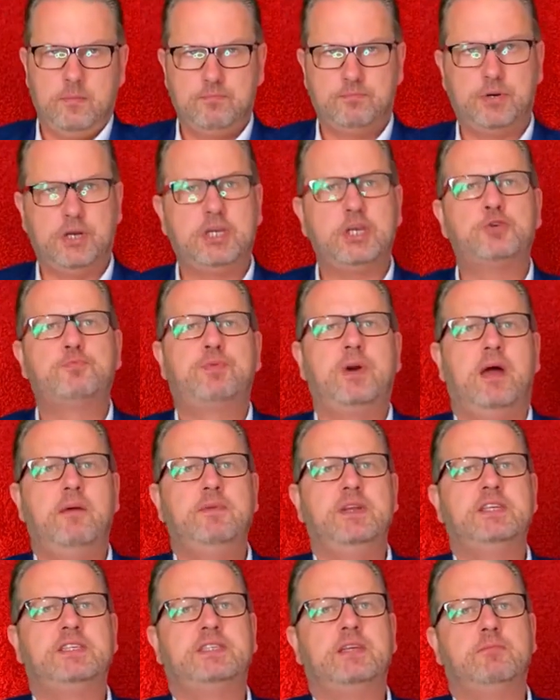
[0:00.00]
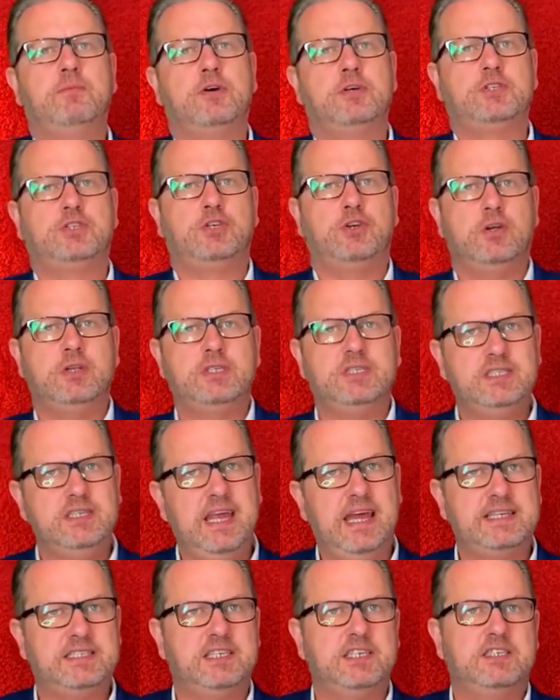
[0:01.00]
British Prime Minister Boris Johnson
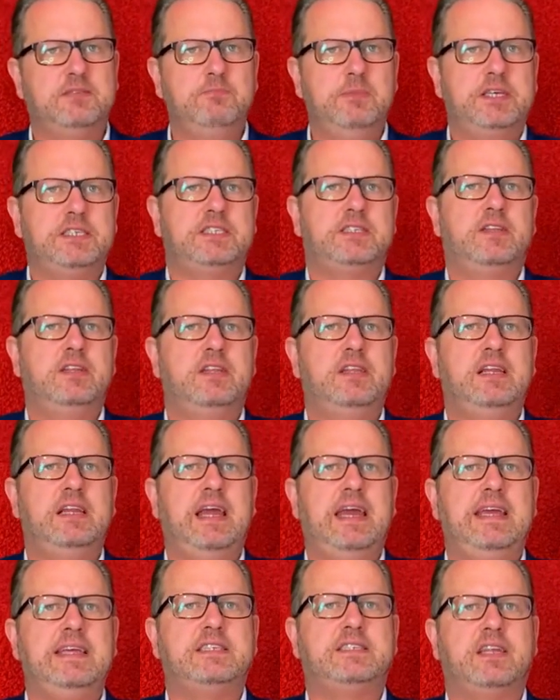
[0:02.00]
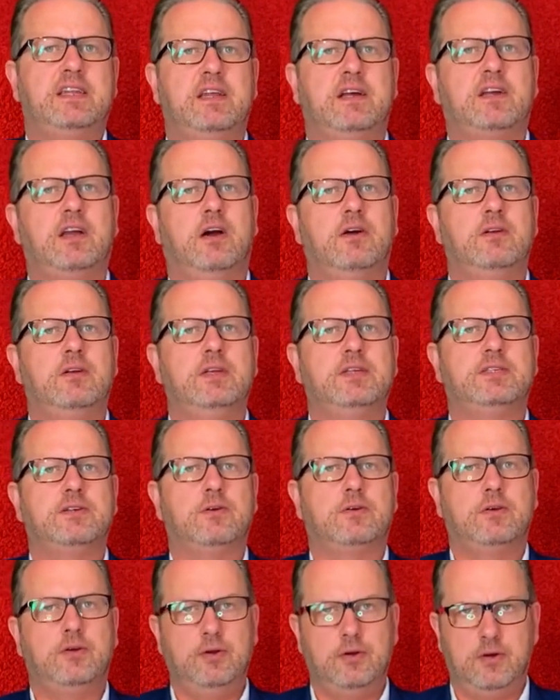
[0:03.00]
has dismissed the delays that are currently
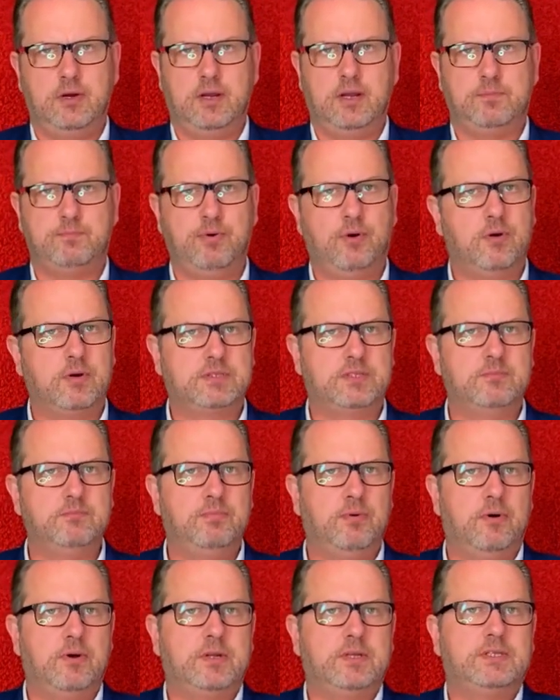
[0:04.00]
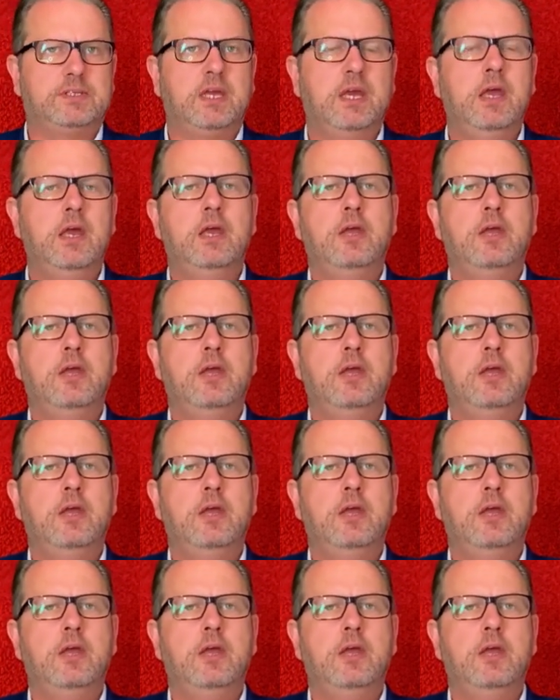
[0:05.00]
occurring at ports and borders